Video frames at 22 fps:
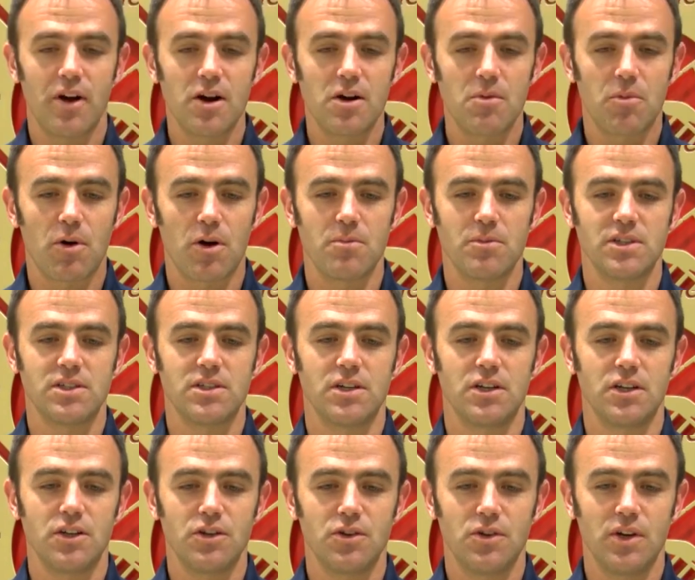Fire department's in
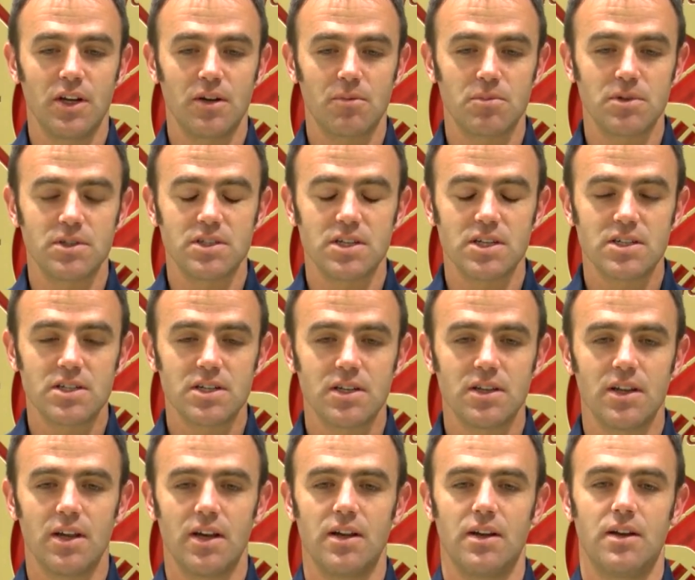a unique position
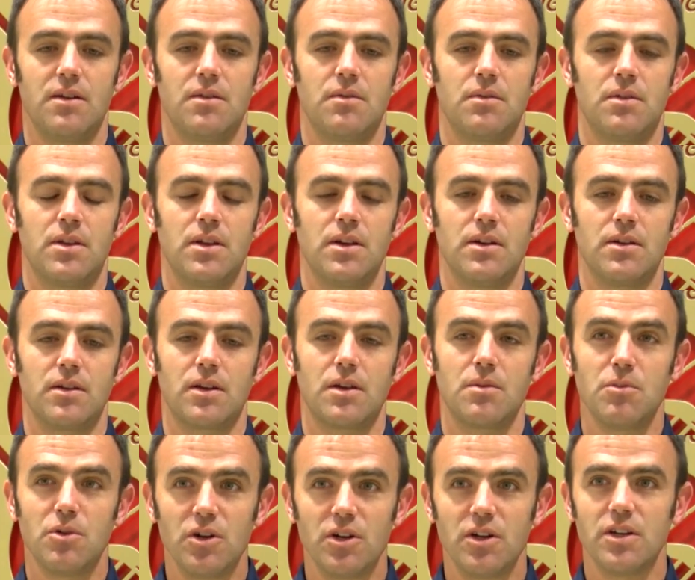that the
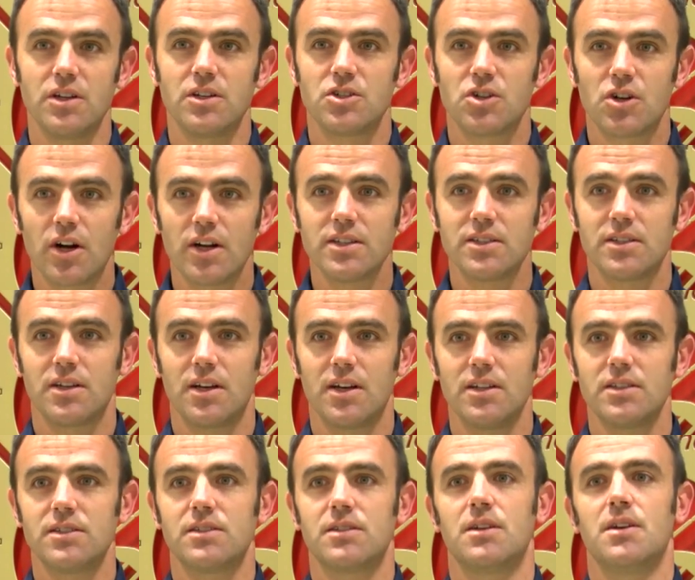community trusts
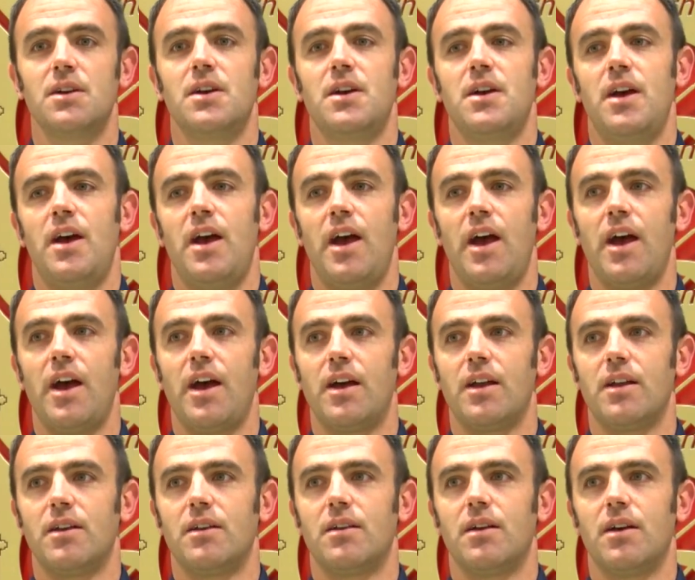us
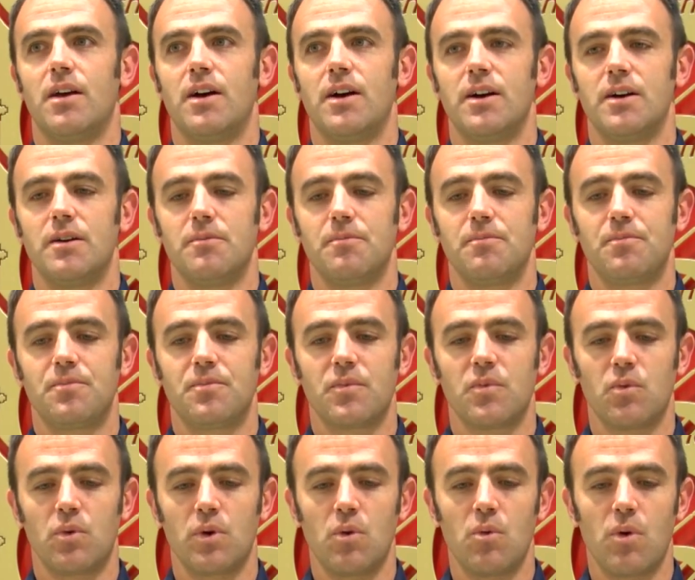and uh,
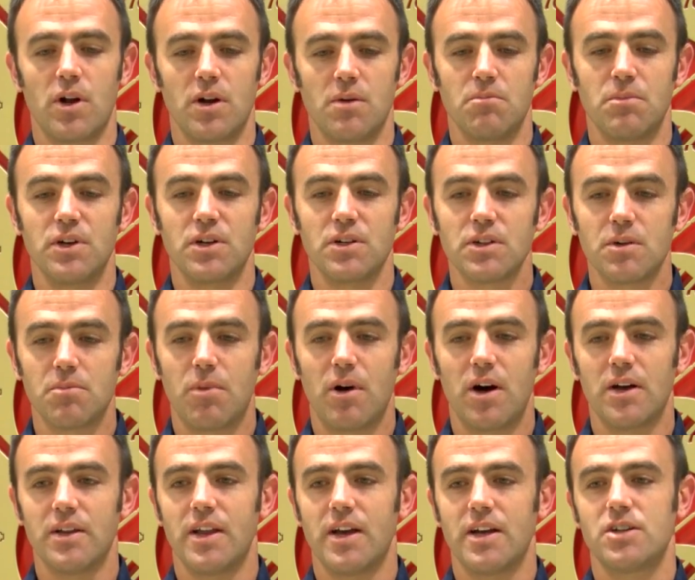we want to build
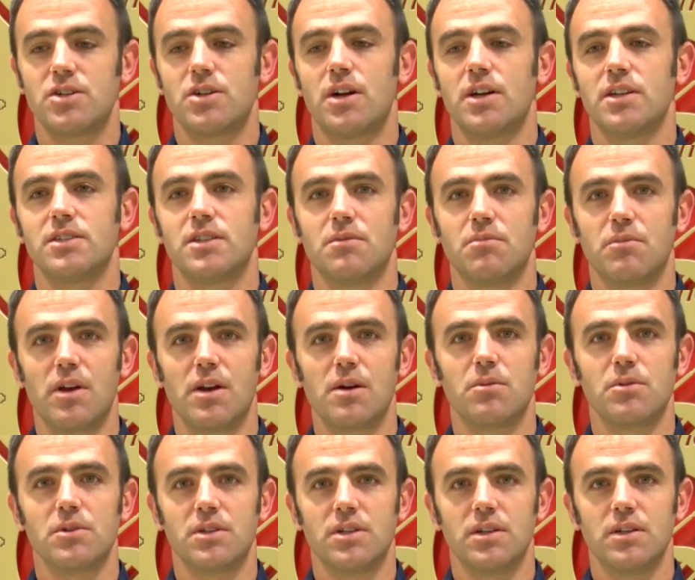upon that trust and be
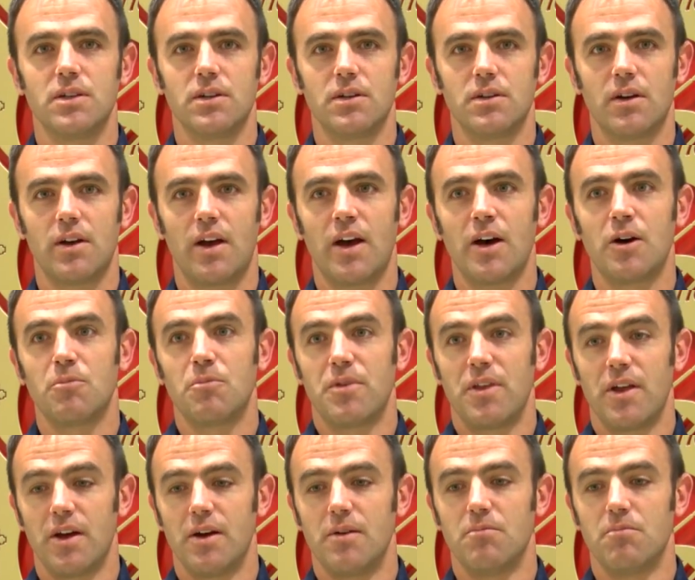able to help
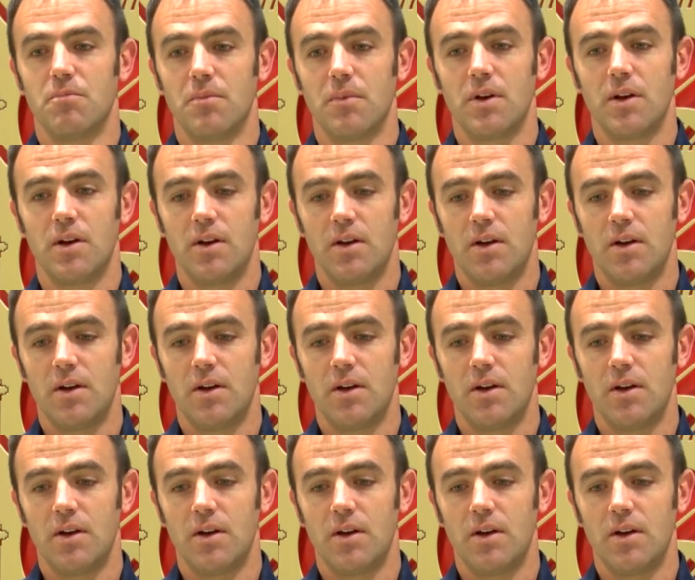them